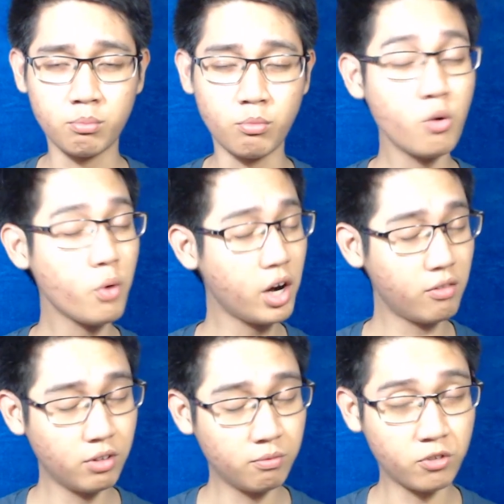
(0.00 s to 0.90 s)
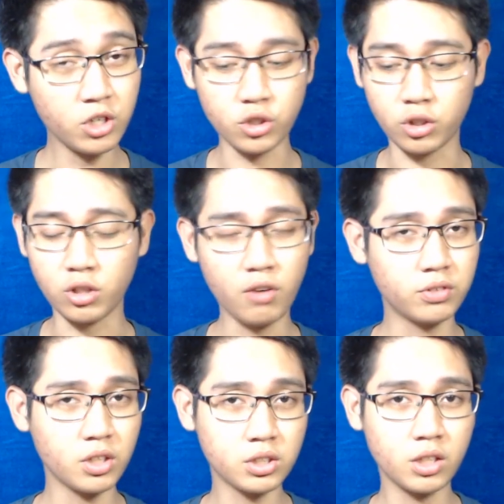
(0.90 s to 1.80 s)
more wearable version
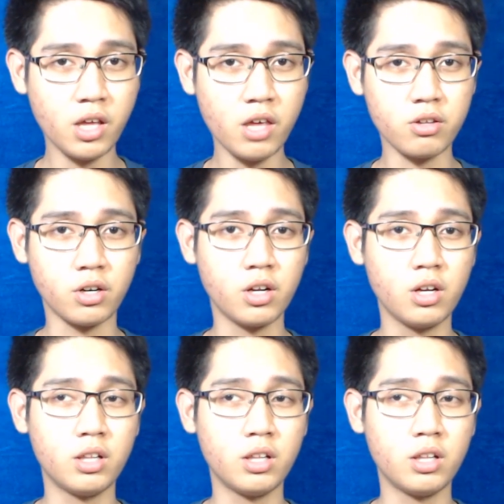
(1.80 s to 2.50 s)
of Tuscan Leather.